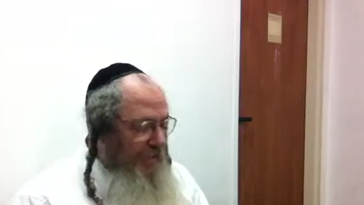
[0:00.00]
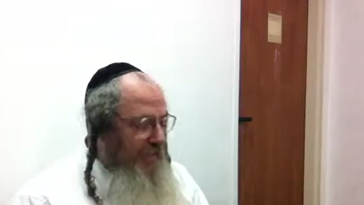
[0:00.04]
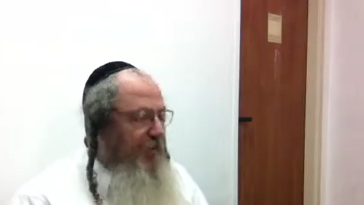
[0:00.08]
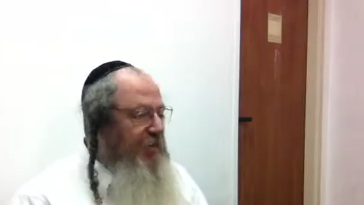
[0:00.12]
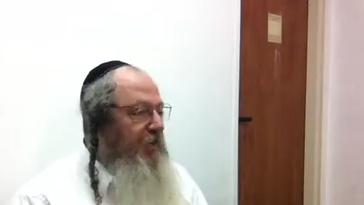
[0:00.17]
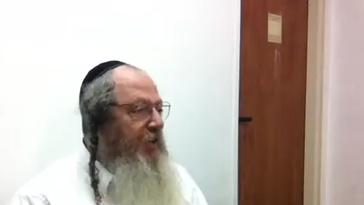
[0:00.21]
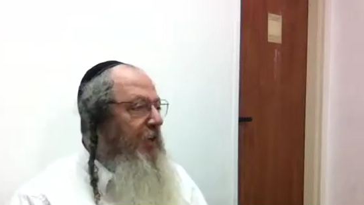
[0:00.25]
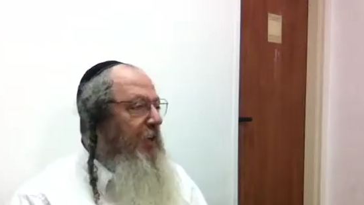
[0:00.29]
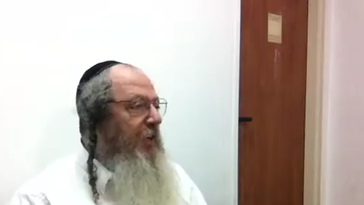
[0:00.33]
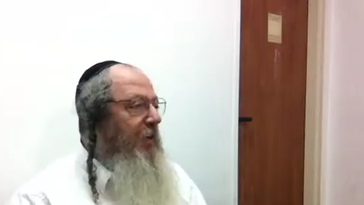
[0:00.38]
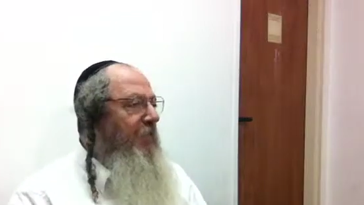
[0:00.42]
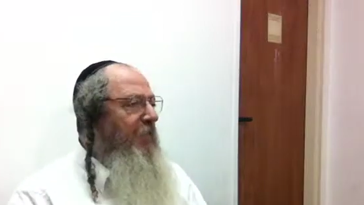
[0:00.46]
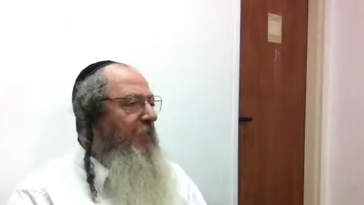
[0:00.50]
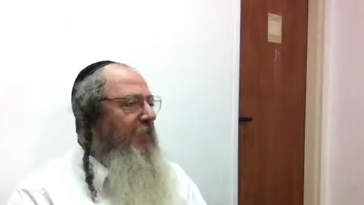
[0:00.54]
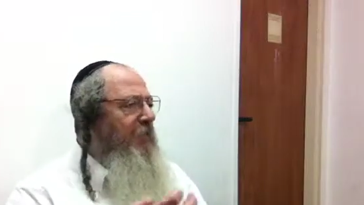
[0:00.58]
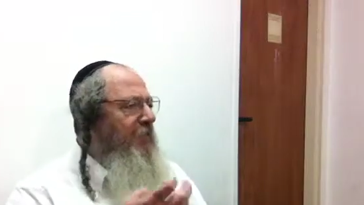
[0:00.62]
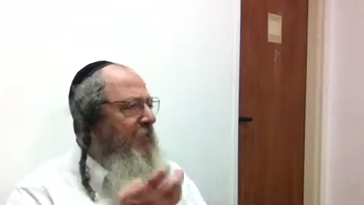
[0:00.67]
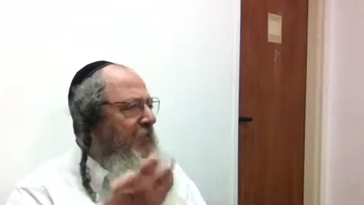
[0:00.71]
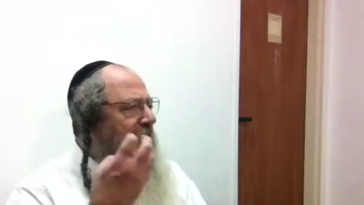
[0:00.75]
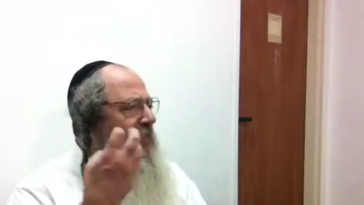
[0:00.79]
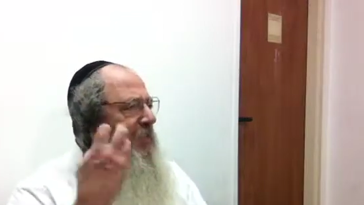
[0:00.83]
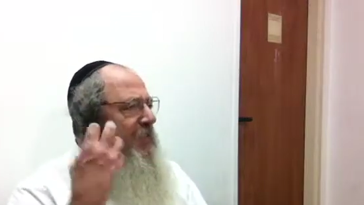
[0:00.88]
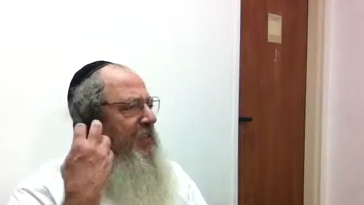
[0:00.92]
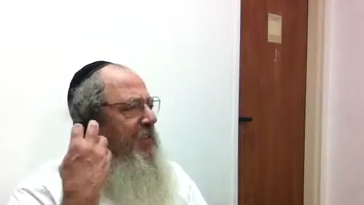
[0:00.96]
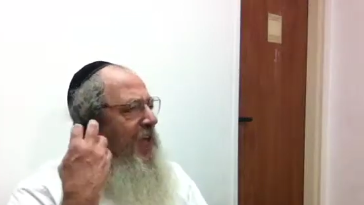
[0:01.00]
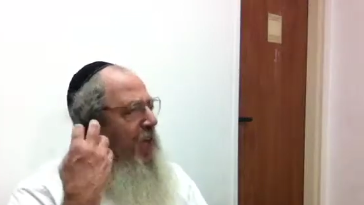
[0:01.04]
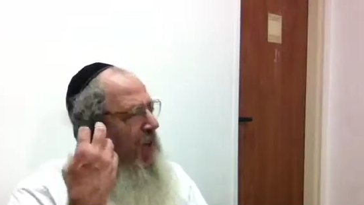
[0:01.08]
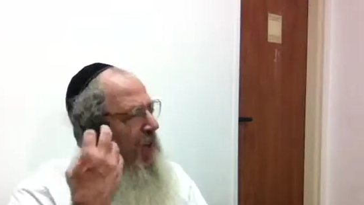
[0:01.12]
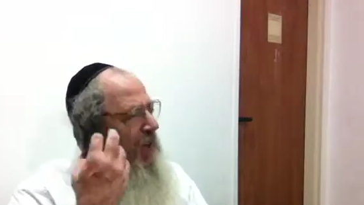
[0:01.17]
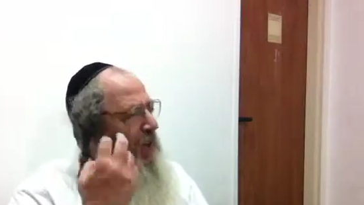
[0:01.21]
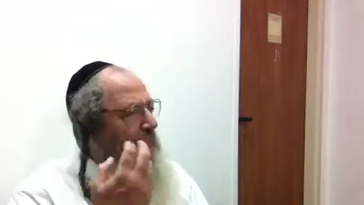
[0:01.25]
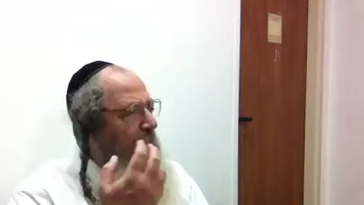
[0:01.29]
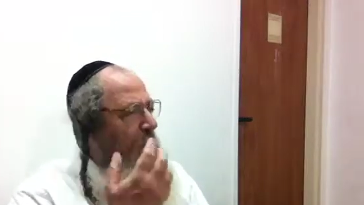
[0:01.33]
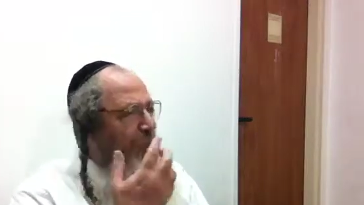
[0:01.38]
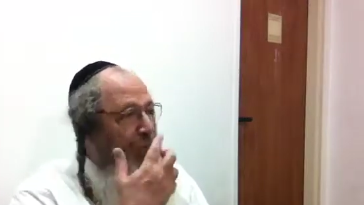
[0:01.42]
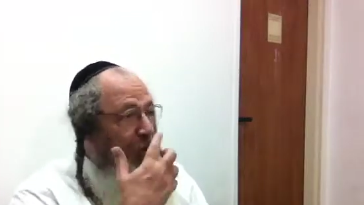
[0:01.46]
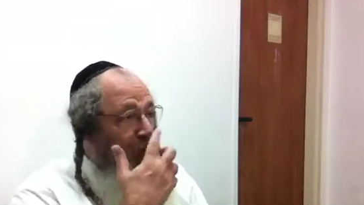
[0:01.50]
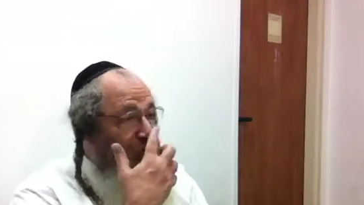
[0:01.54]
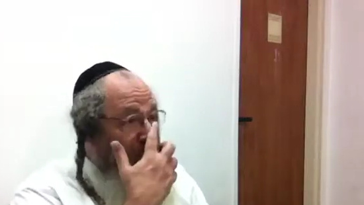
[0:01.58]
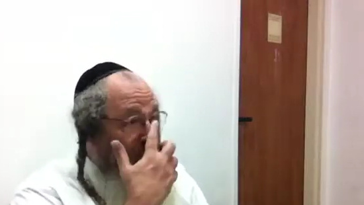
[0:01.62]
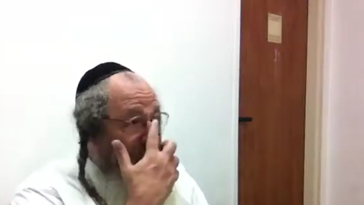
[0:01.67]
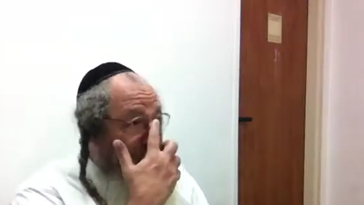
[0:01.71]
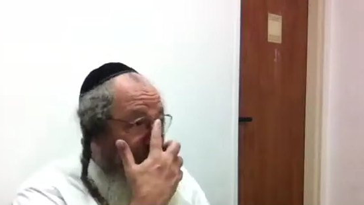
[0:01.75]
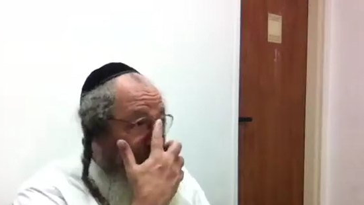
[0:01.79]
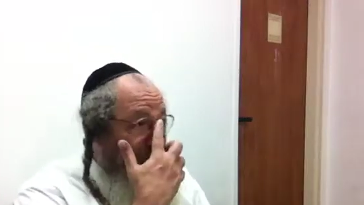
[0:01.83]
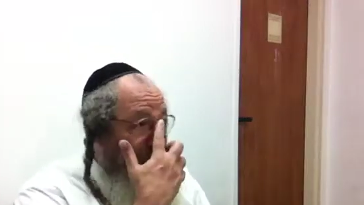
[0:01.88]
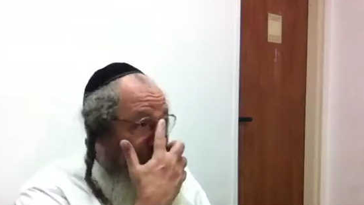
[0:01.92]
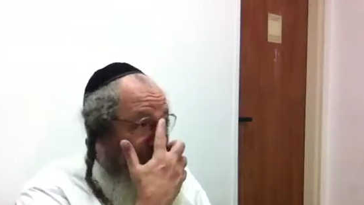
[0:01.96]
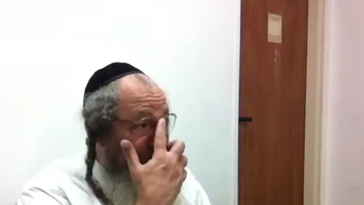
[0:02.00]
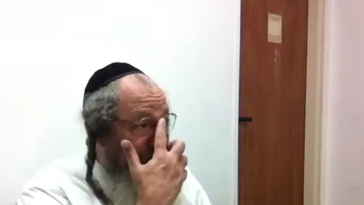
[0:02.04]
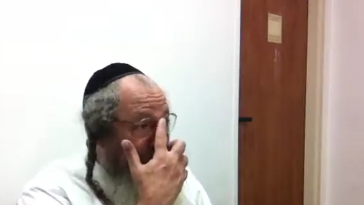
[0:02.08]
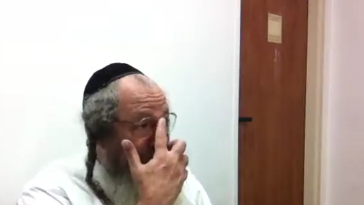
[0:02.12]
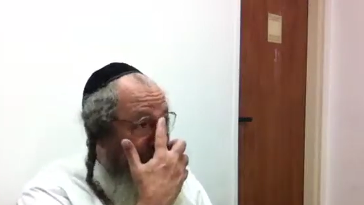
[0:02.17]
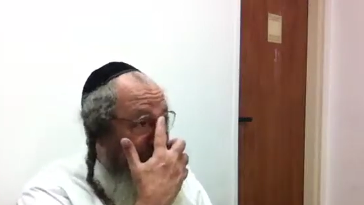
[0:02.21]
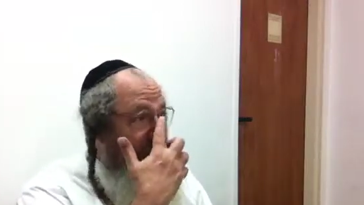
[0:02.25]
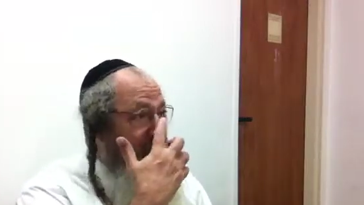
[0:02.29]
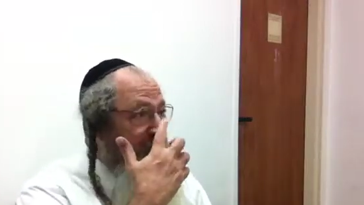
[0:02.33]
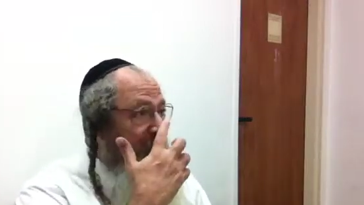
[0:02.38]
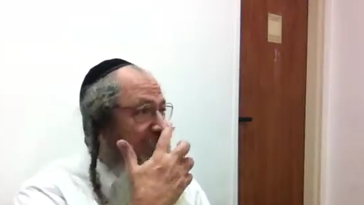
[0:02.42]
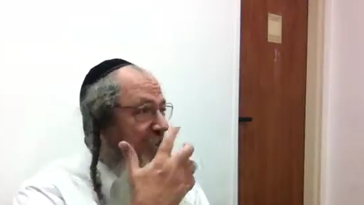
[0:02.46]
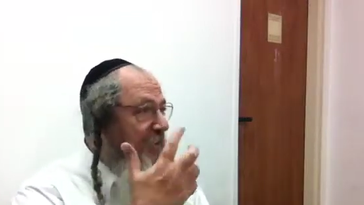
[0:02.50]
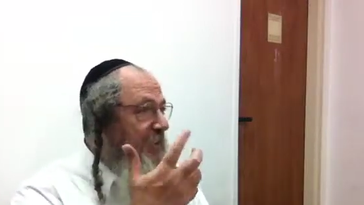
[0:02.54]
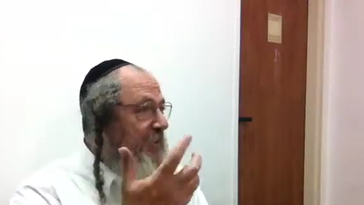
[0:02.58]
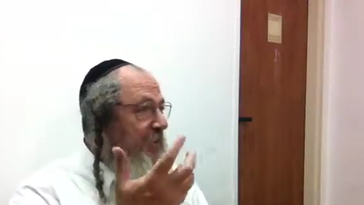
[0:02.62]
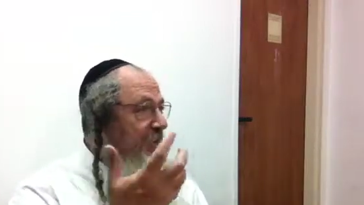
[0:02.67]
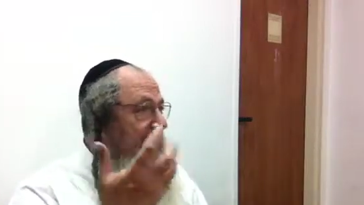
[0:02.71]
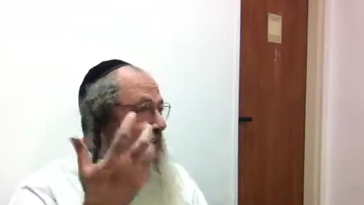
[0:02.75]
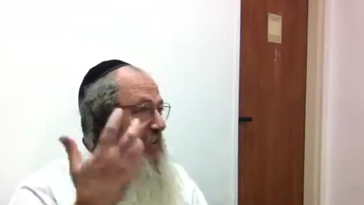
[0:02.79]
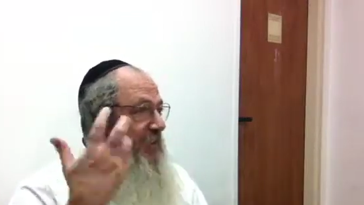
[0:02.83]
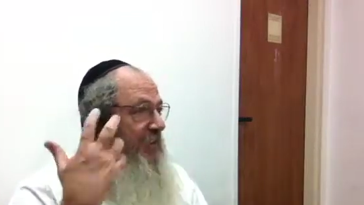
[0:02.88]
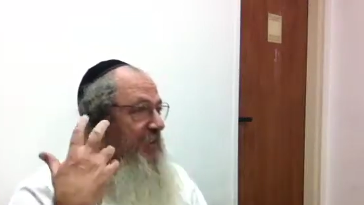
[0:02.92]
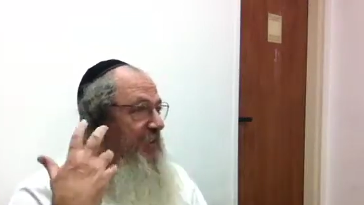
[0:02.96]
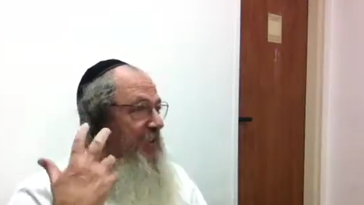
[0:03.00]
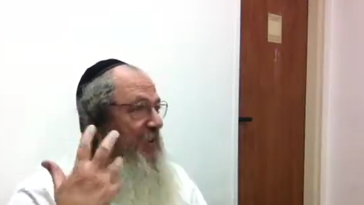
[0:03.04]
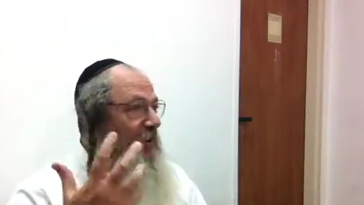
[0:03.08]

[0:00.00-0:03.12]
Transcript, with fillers: to give him for these unbelievable foods.